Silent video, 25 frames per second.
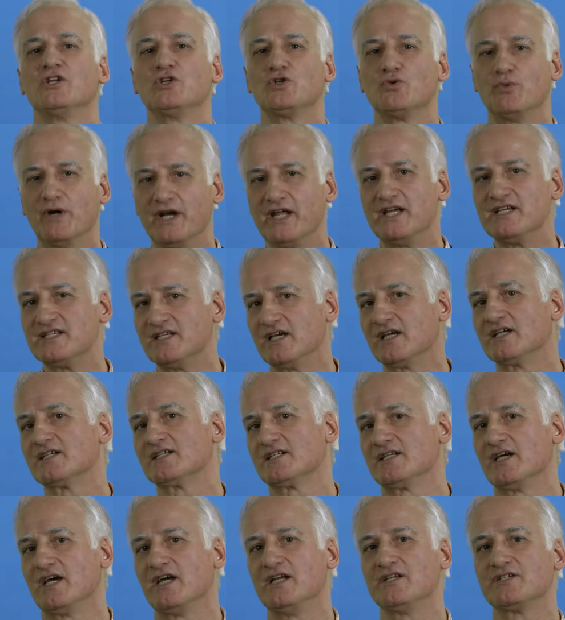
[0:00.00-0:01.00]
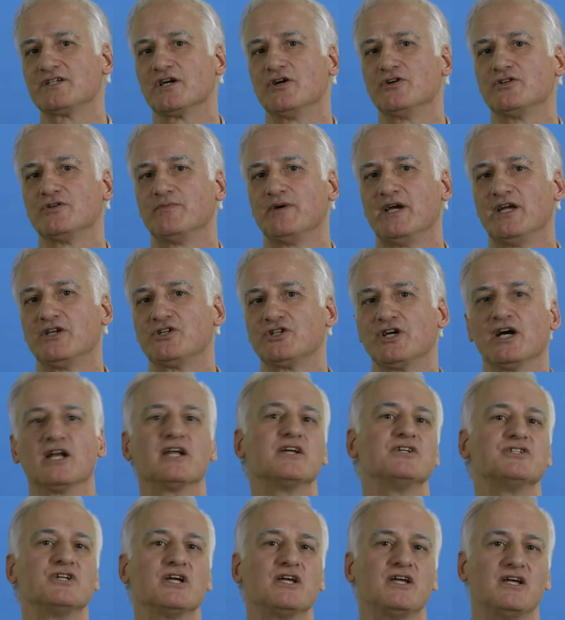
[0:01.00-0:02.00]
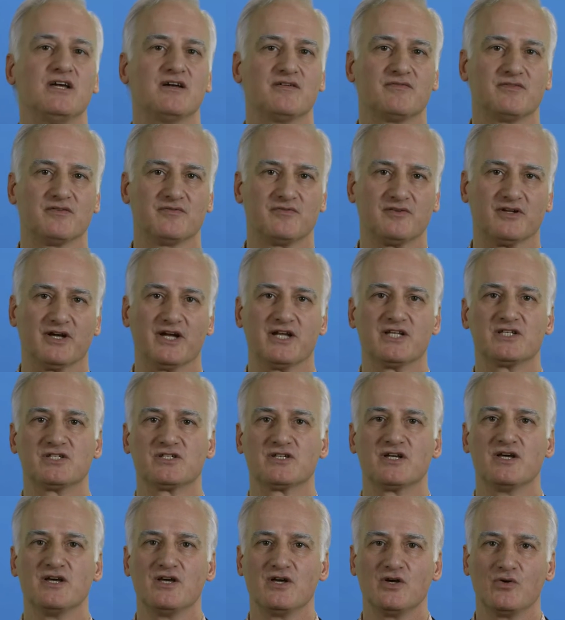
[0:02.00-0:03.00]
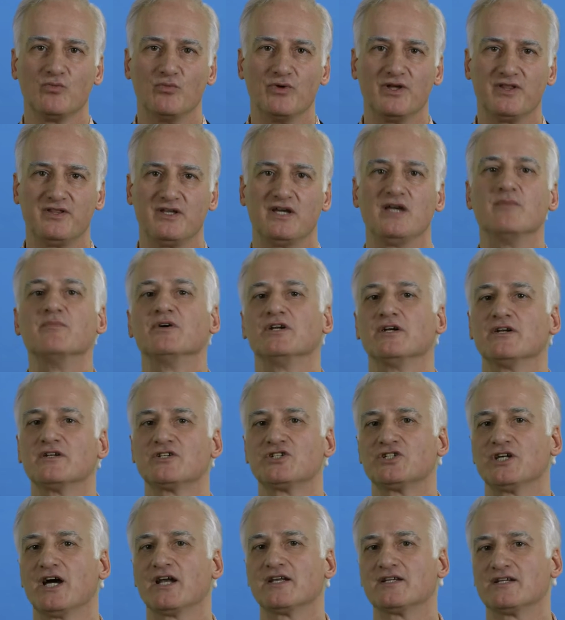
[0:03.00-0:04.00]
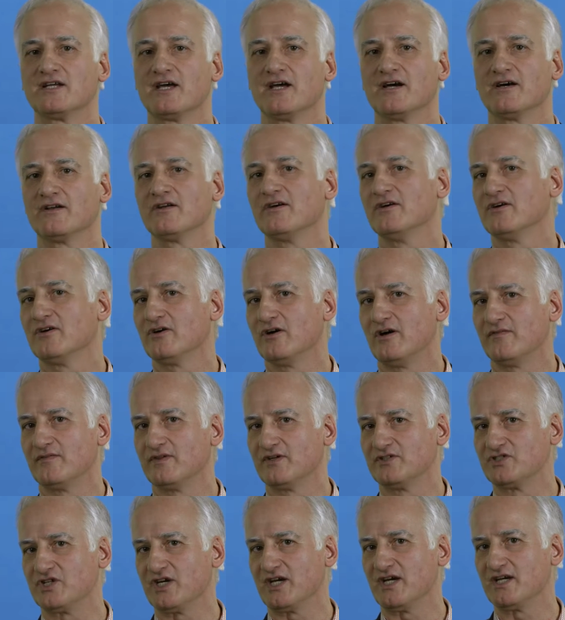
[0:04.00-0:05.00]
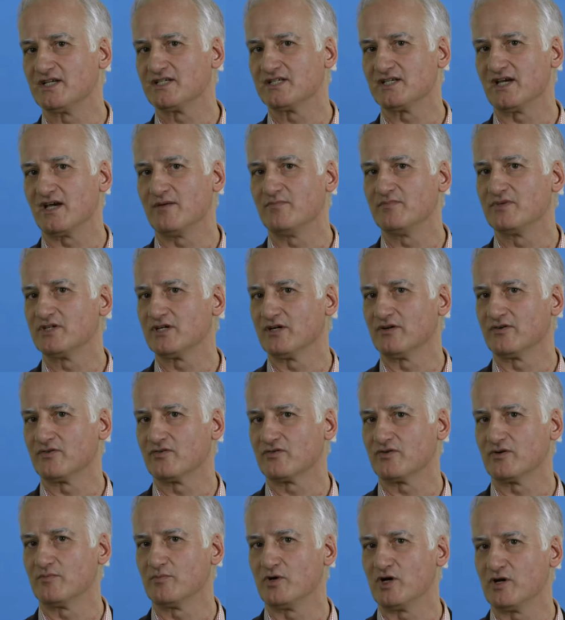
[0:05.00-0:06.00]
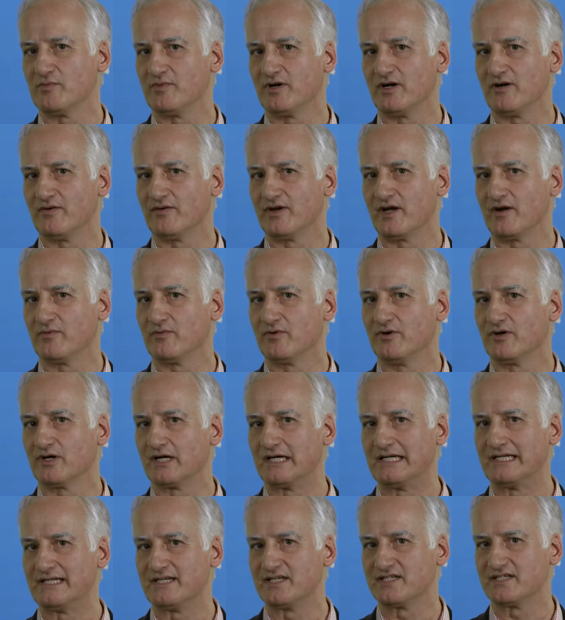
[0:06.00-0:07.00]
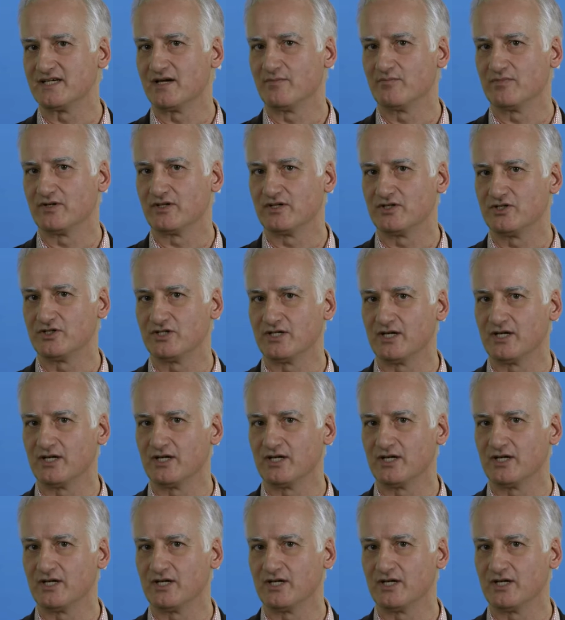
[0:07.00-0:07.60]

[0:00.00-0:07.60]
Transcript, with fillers: 2016 is going to be a challenging year for fleets with the imminent shutdown of the GSM Telstra mobile network in December this